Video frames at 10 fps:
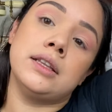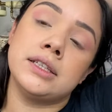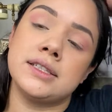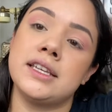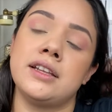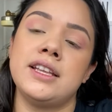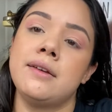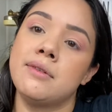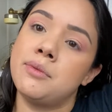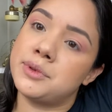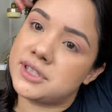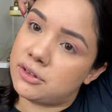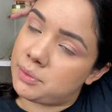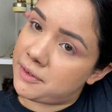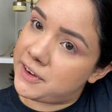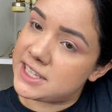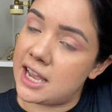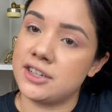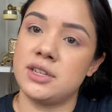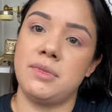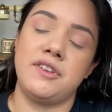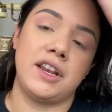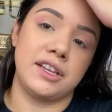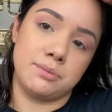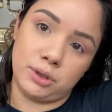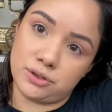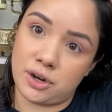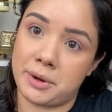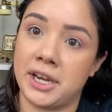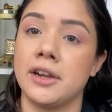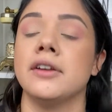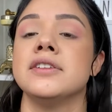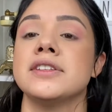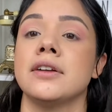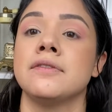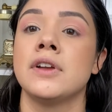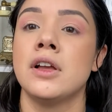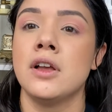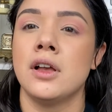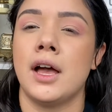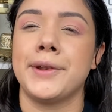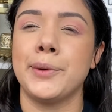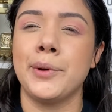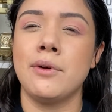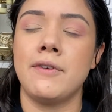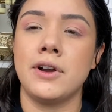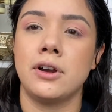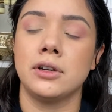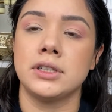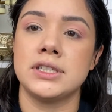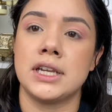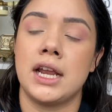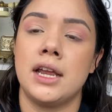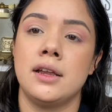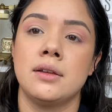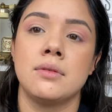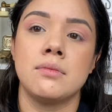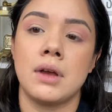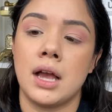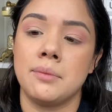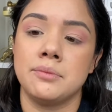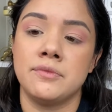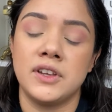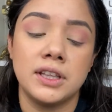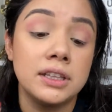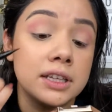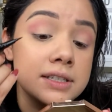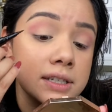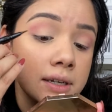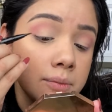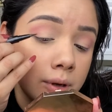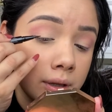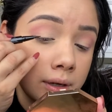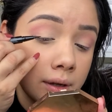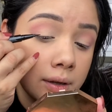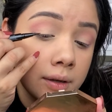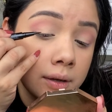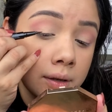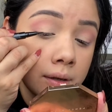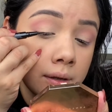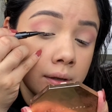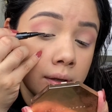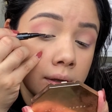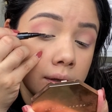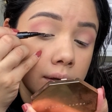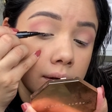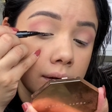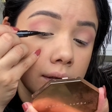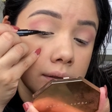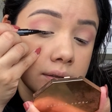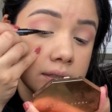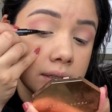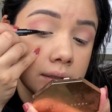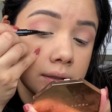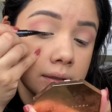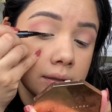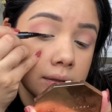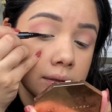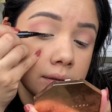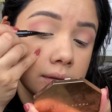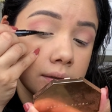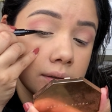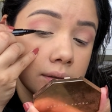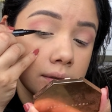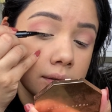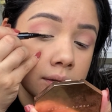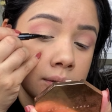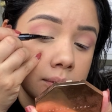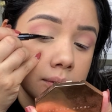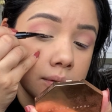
Let's see. Damn, I'm almost done with my face. Actually, maybe like blow dry my hair and stuff. I don't know if I'll curl it today. I'm feeling lazy. Probably not. Okay, let's see. Ooh.